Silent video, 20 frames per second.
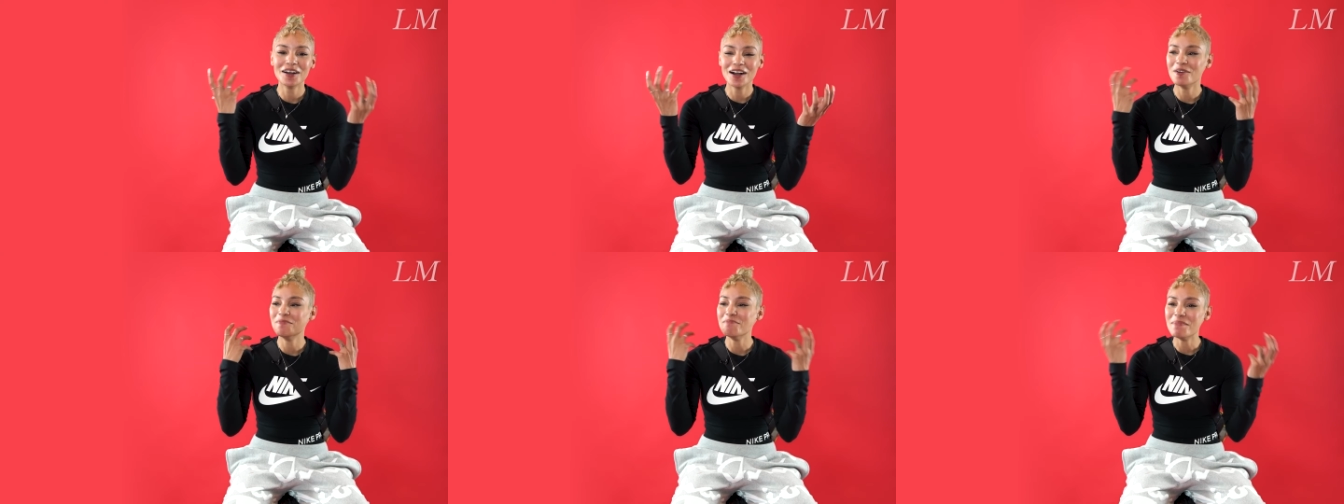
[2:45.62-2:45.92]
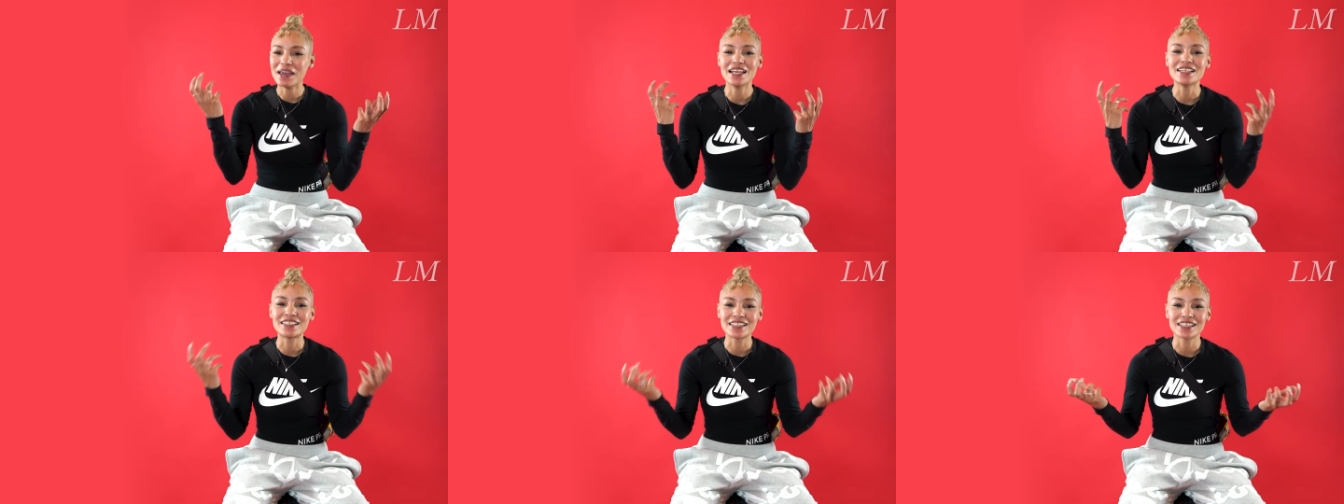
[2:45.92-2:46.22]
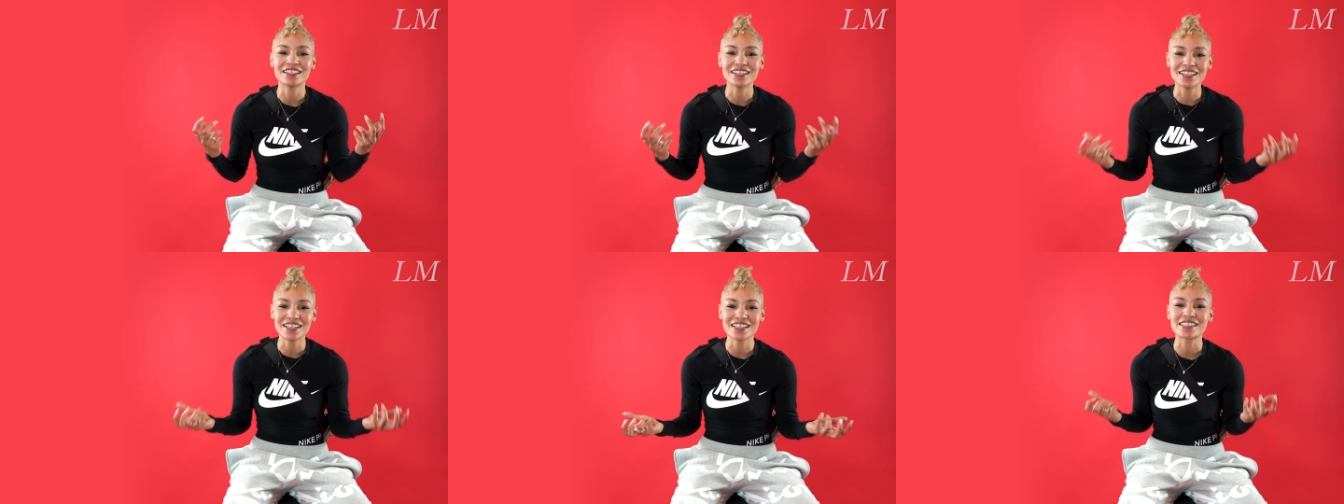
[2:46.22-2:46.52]

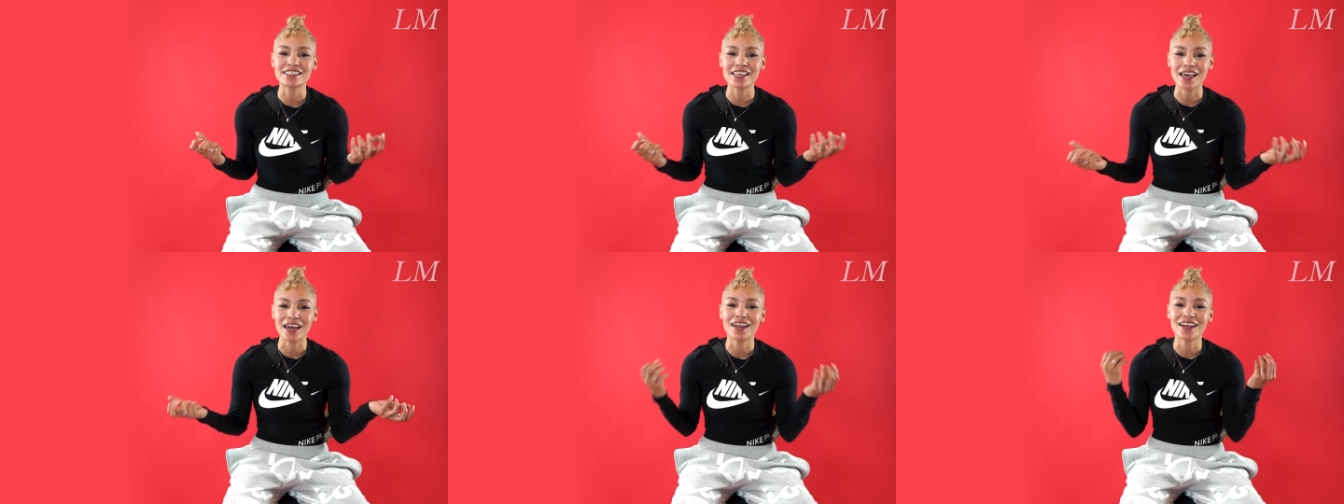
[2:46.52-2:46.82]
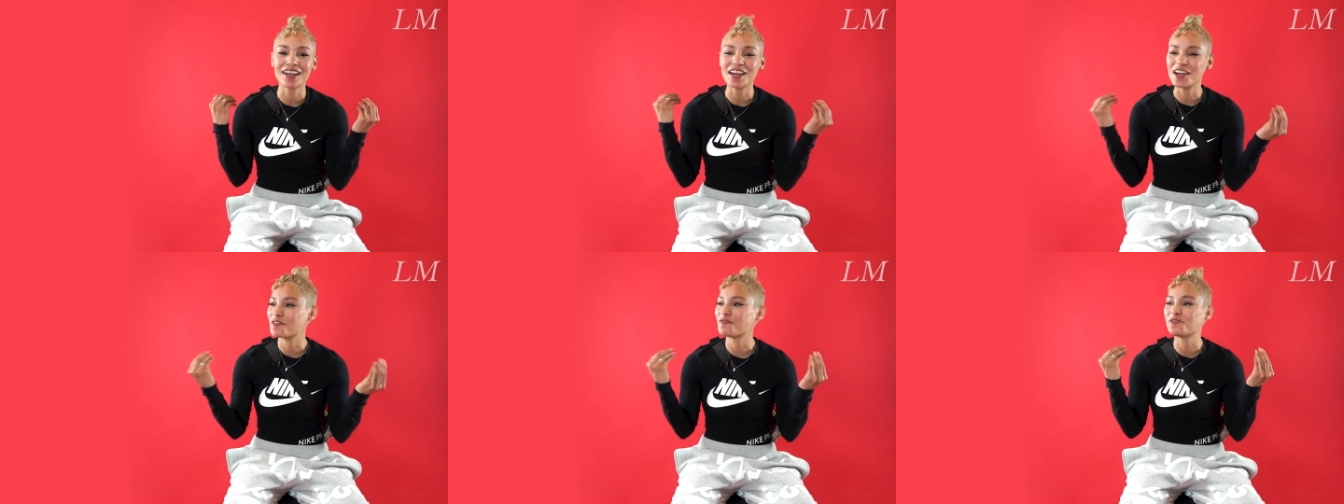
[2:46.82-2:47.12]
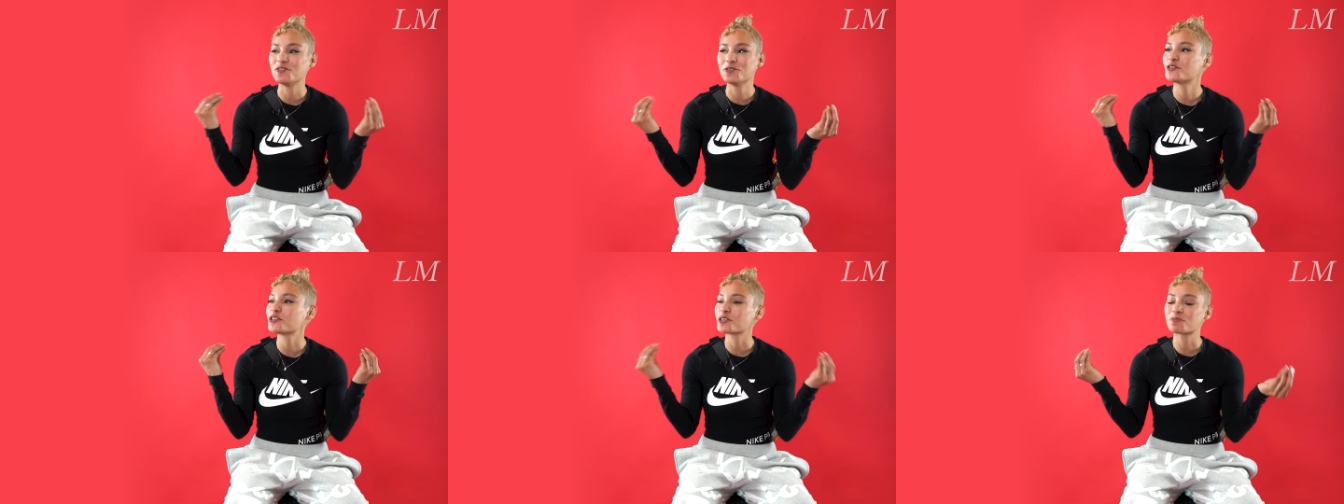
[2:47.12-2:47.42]
amazingness that
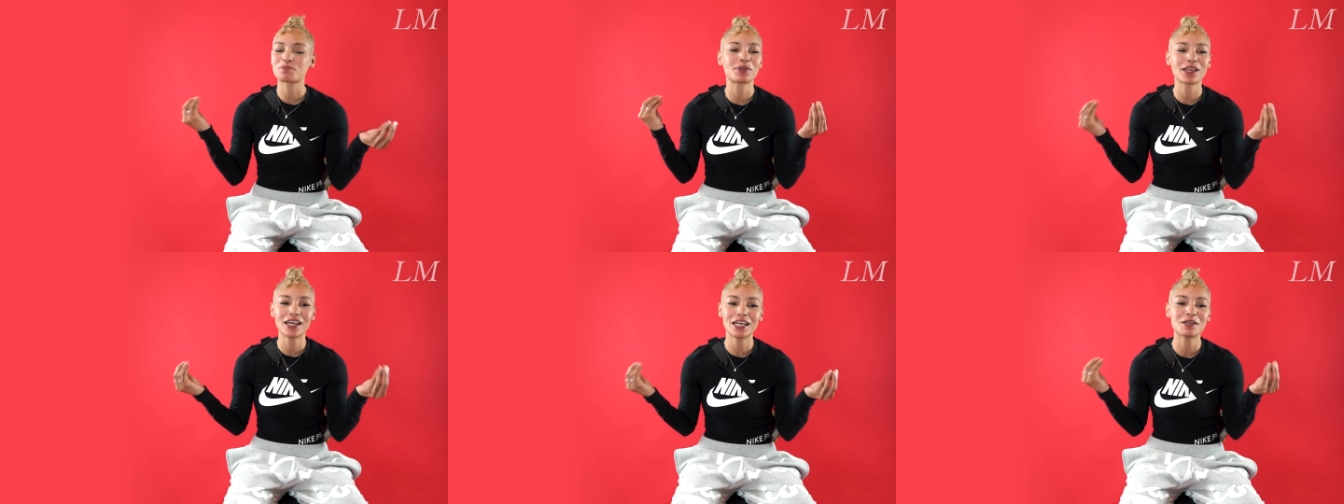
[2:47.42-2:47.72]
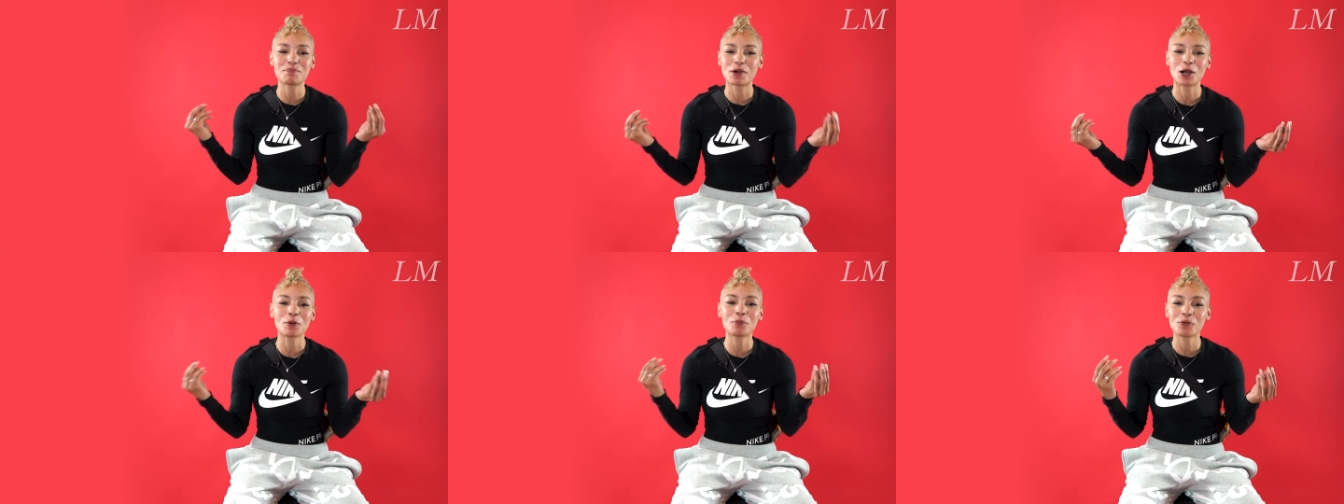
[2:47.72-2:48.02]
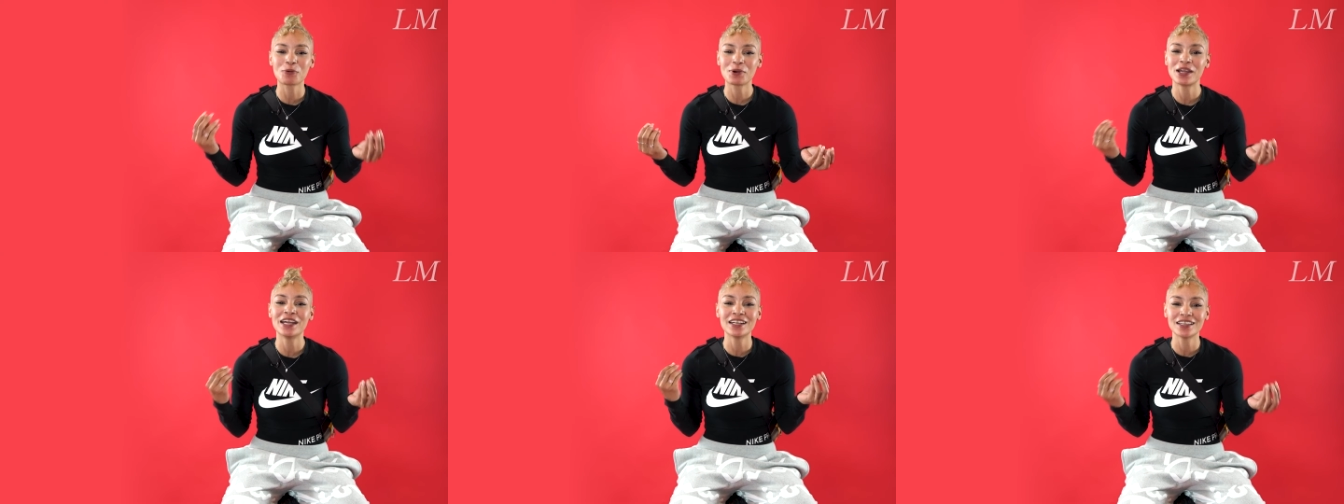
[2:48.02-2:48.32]
if you just played
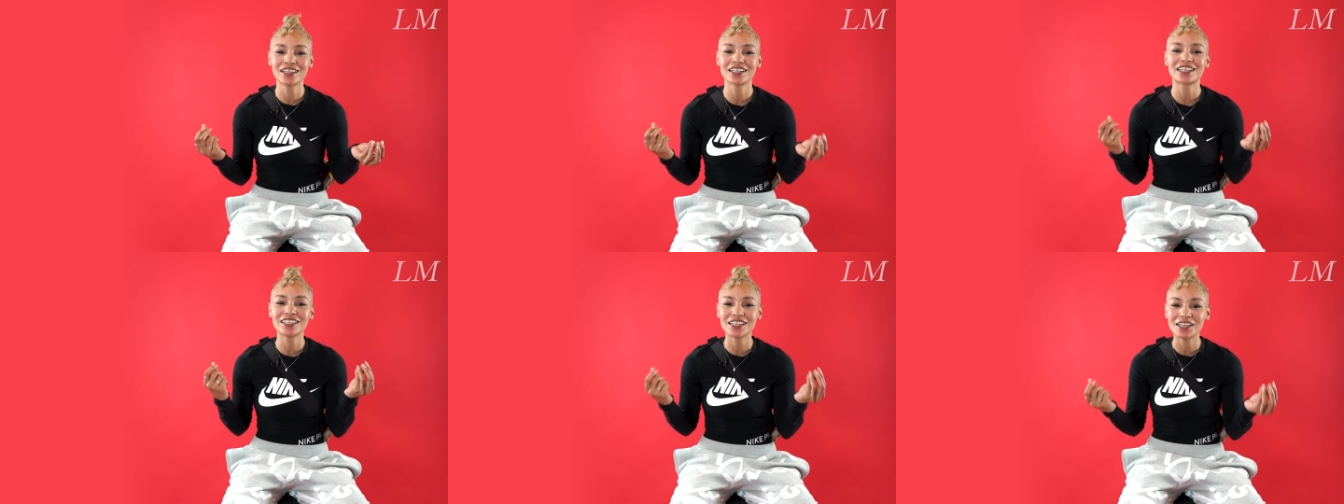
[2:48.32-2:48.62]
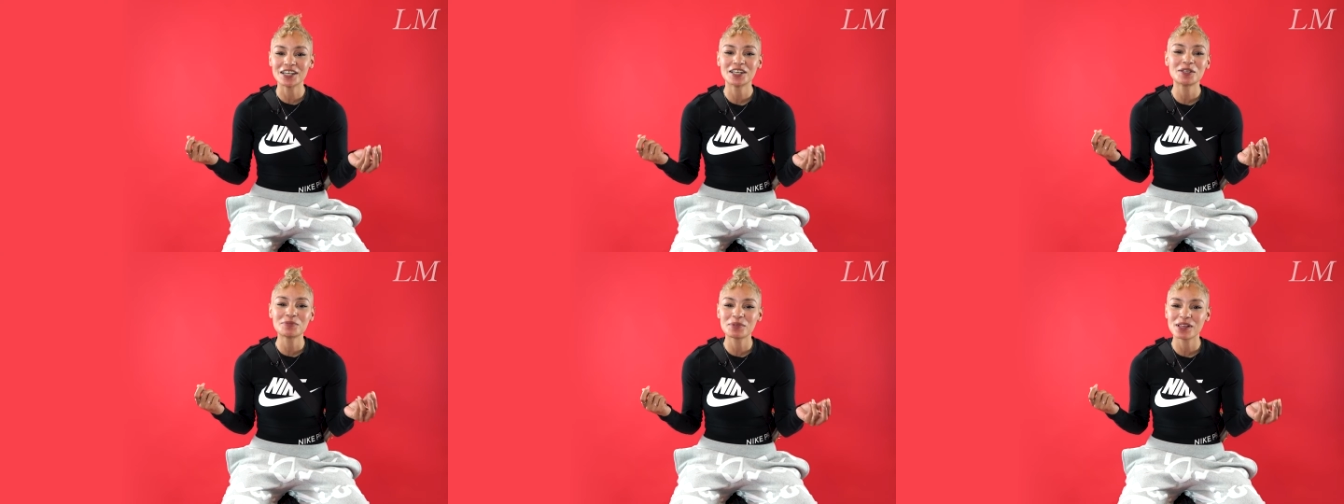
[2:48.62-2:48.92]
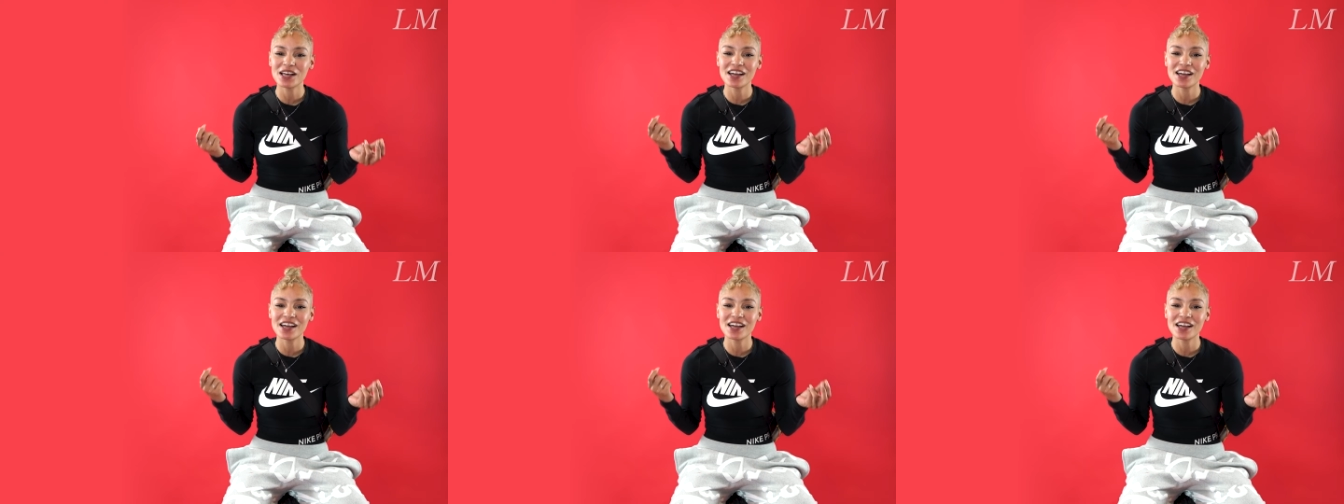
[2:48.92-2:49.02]
Purple Rain in the club,